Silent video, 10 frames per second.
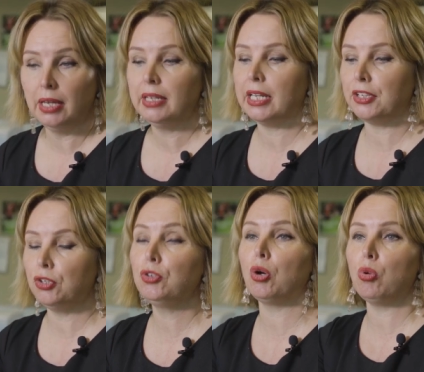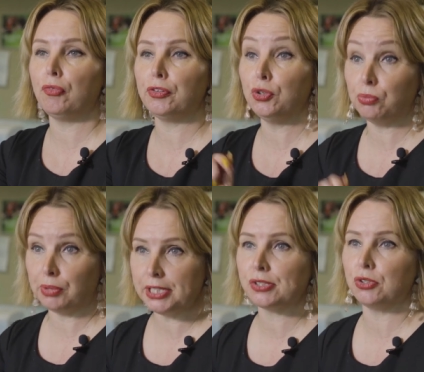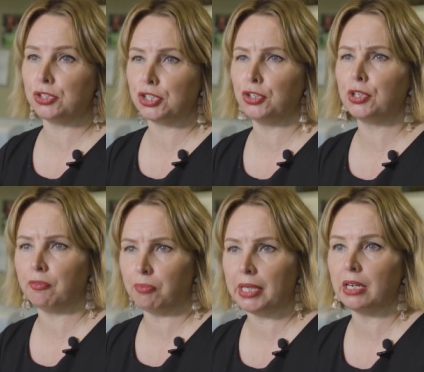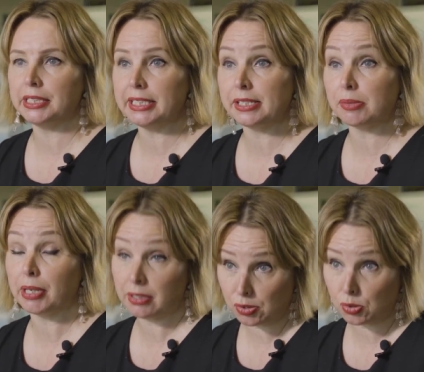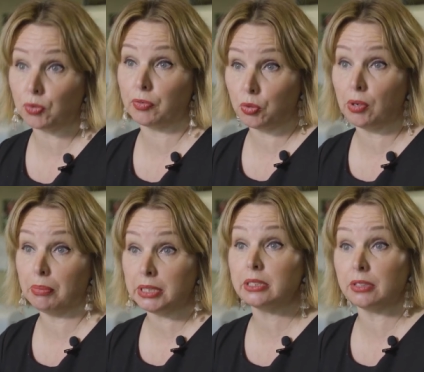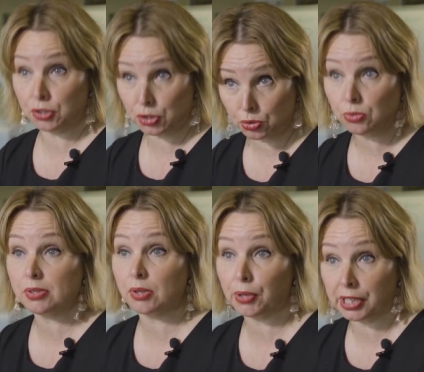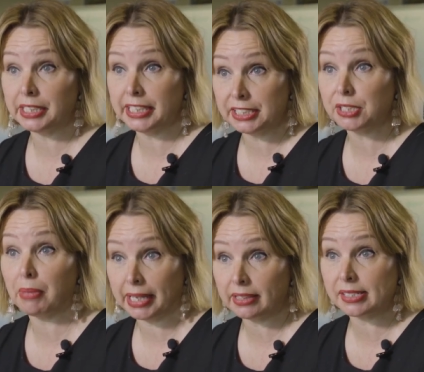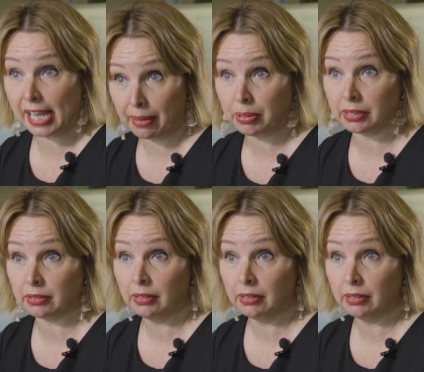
Now you go off and you research and you give me ideas about the sort of equipment and the tools that we're going to need to make this happen.